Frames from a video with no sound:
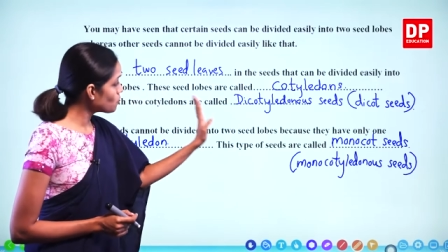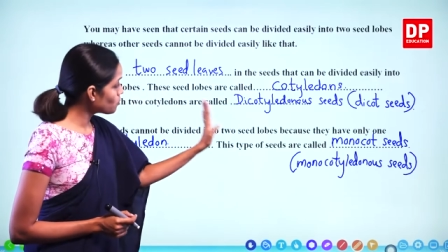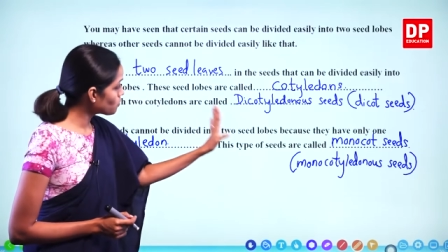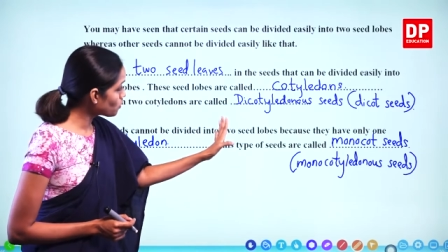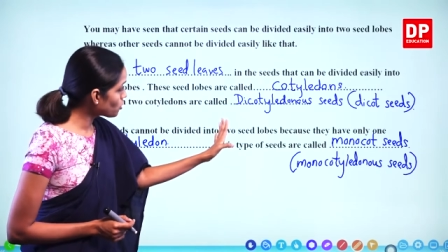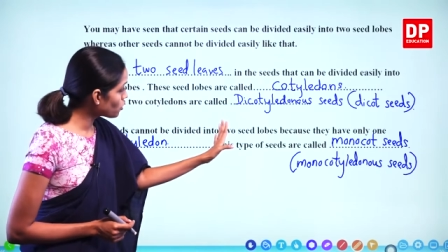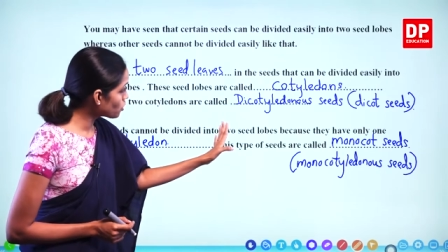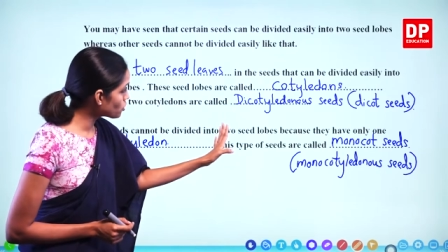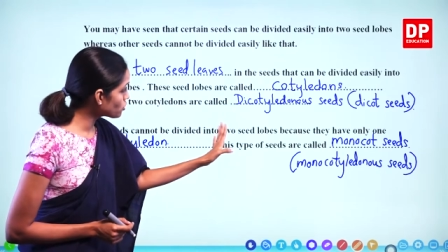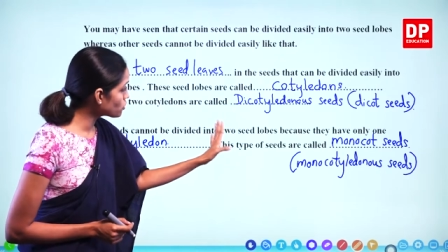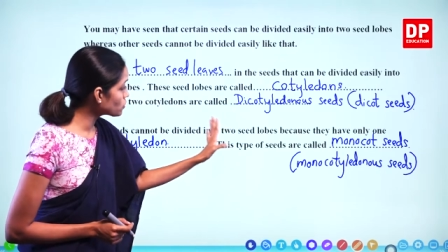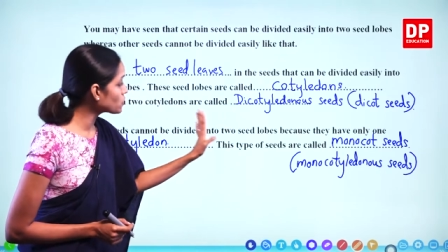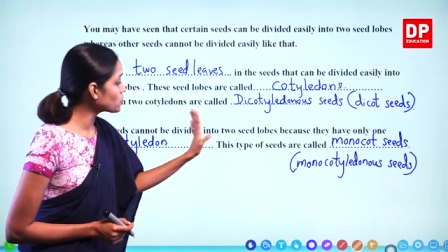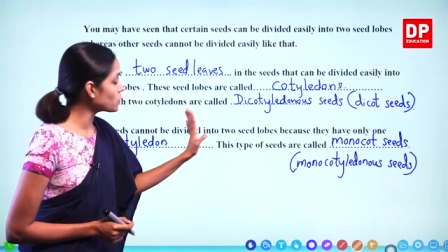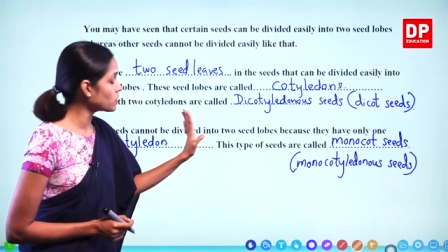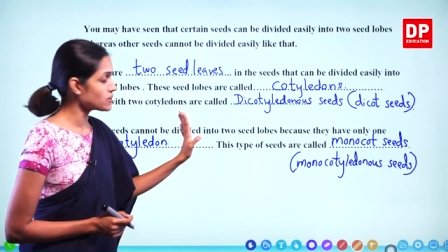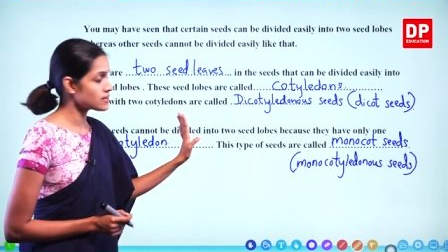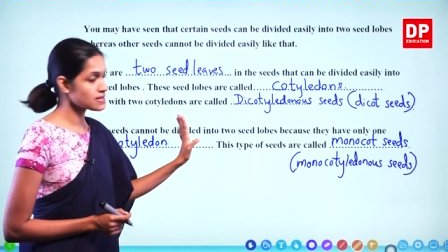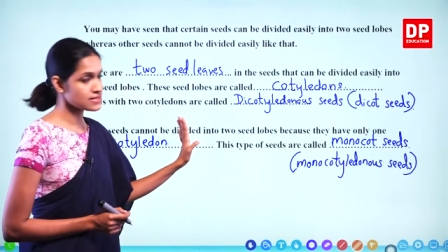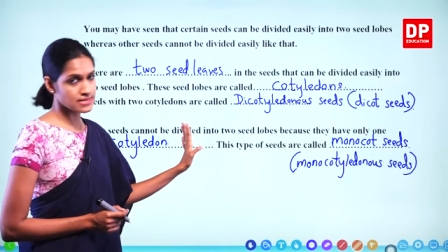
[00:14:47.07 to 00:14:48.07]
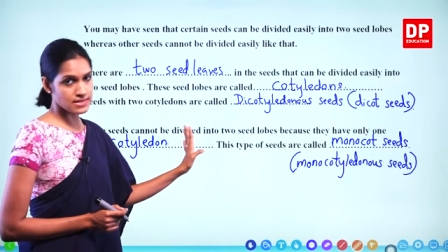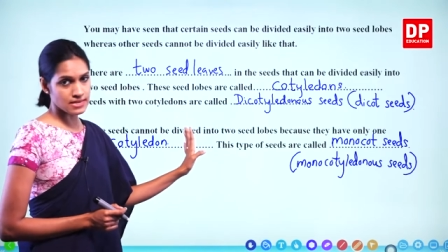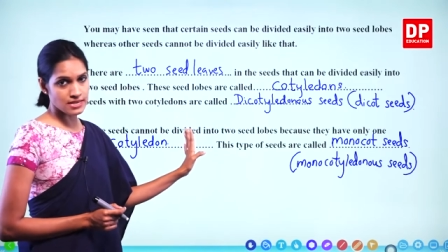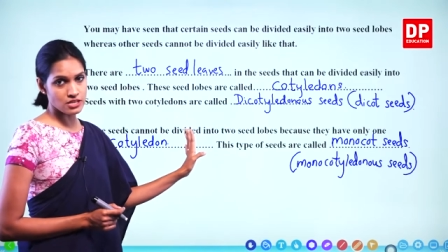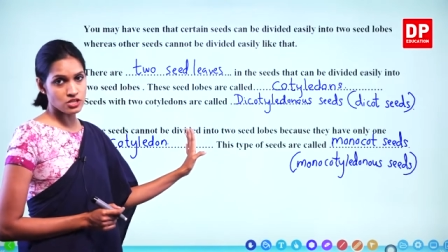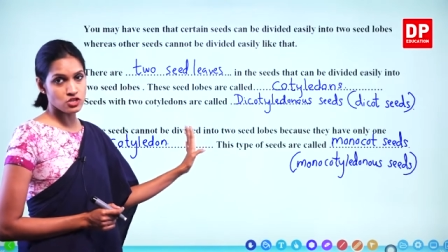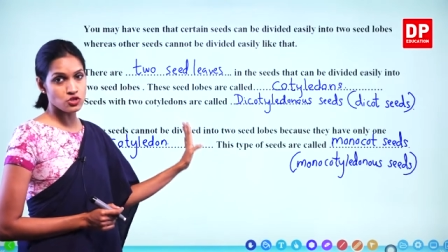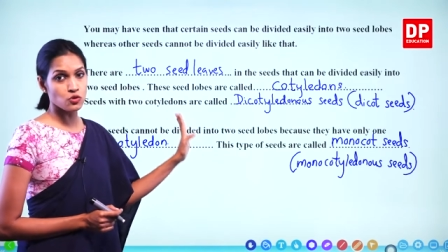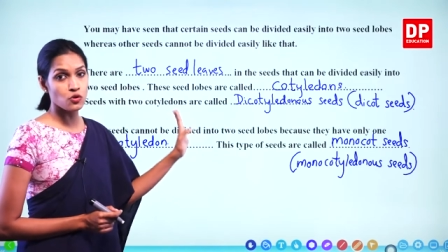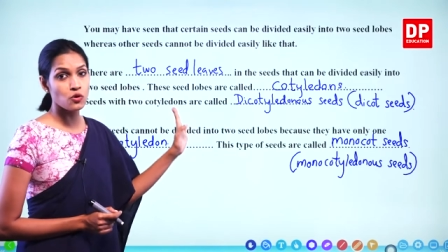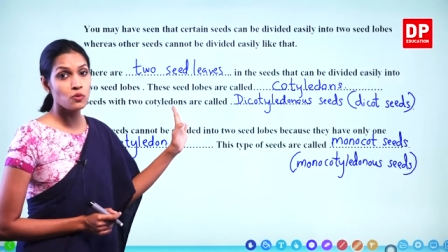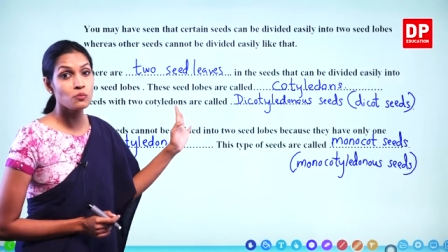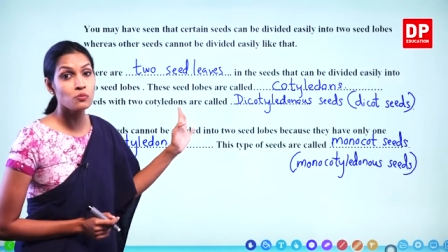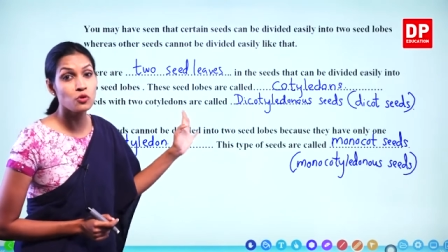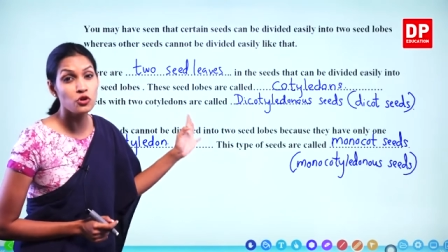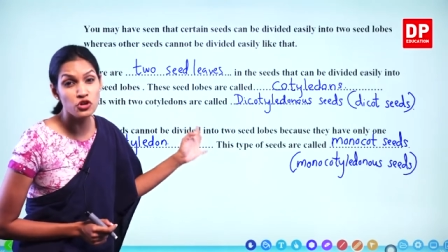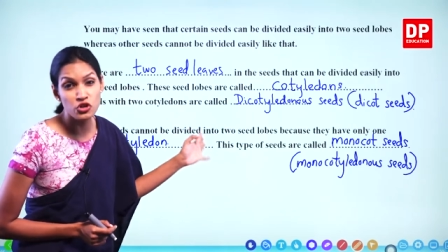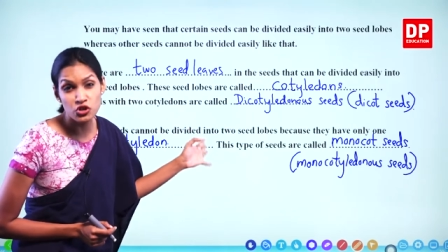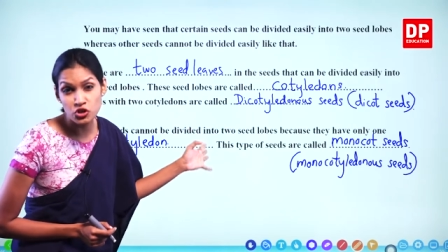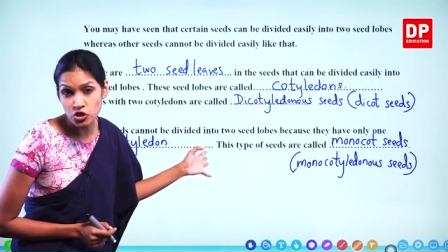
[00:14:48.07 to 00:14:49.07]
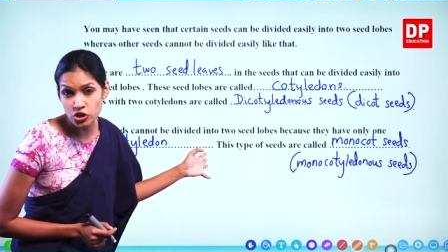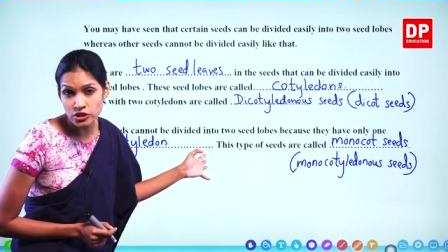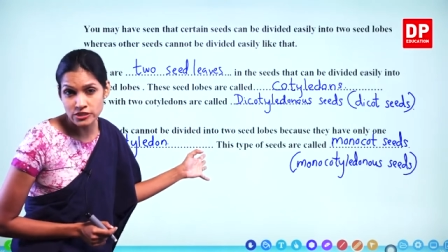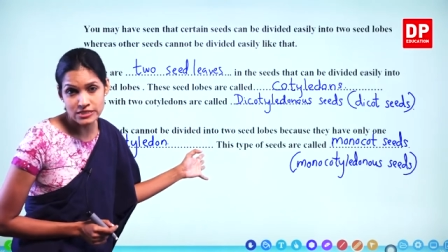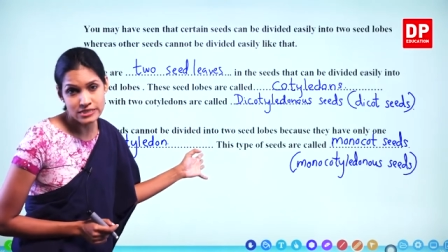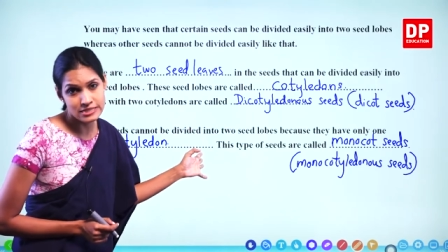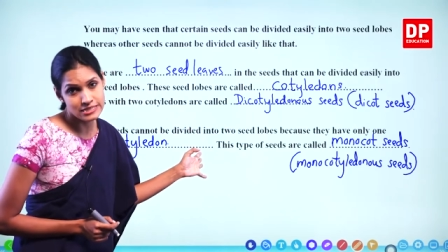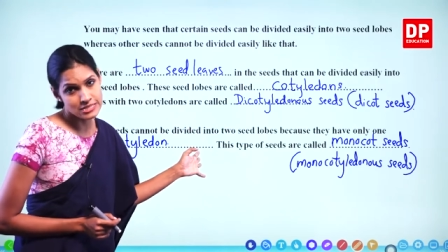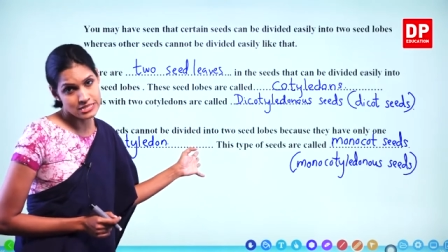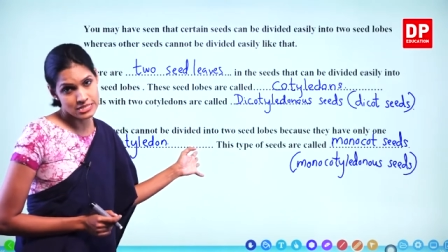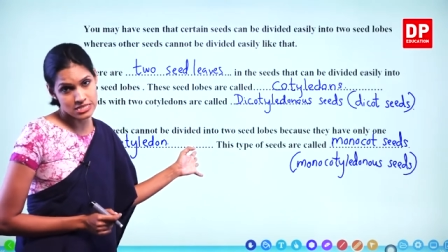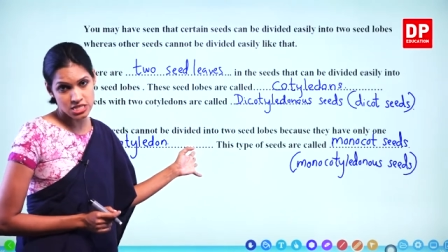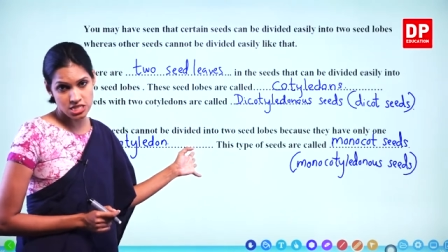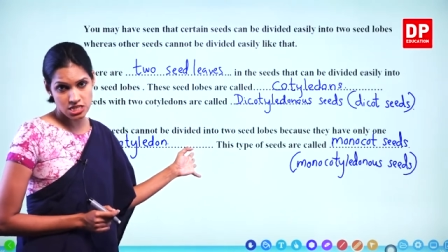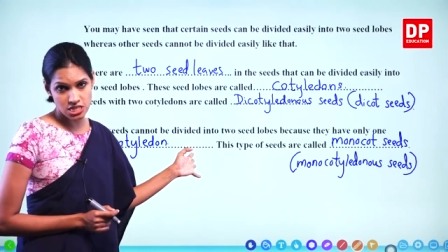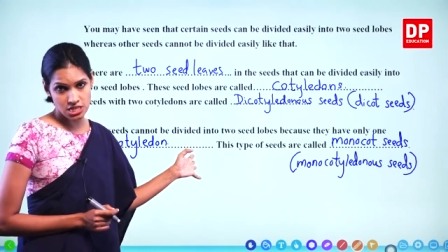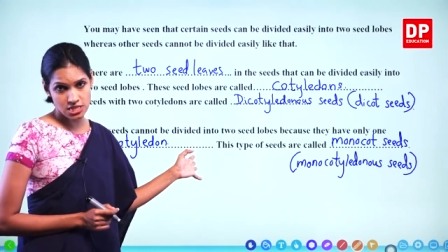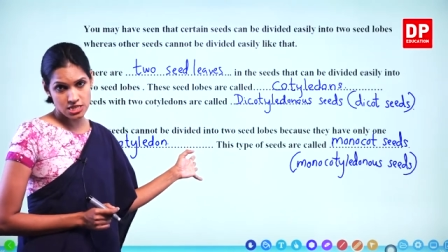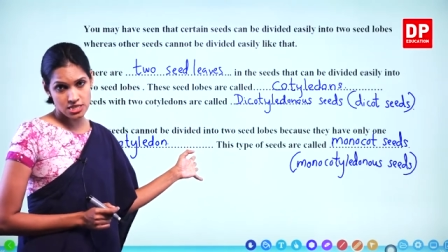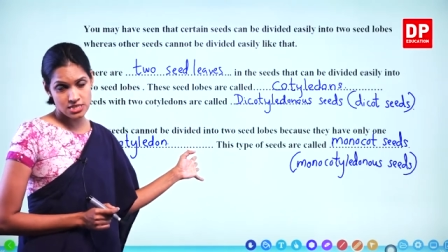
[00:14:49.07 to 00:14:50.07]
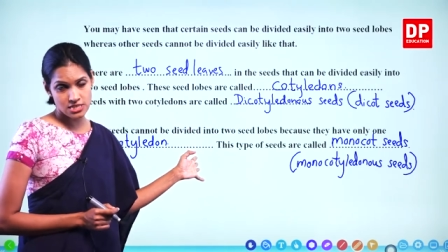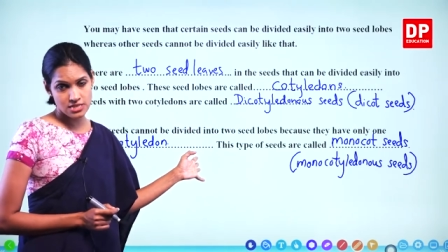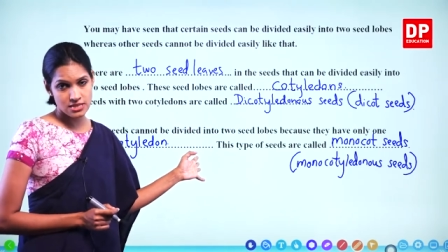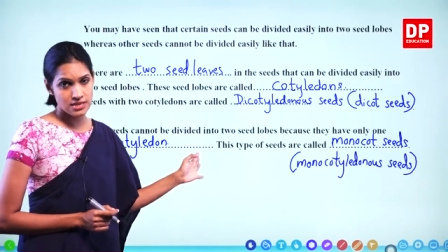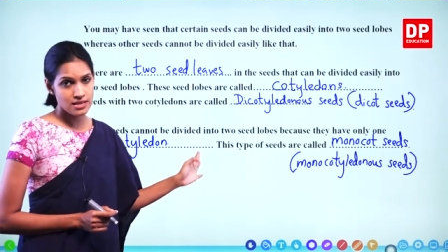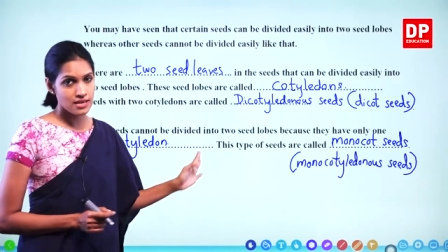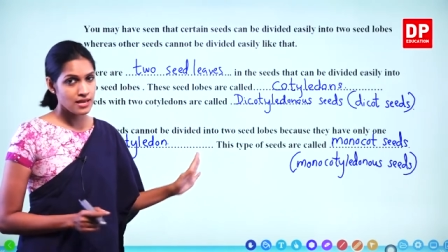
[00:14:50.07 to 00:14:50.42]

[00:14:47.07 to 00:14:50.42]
monocot seeds or monocotyledonous seeds.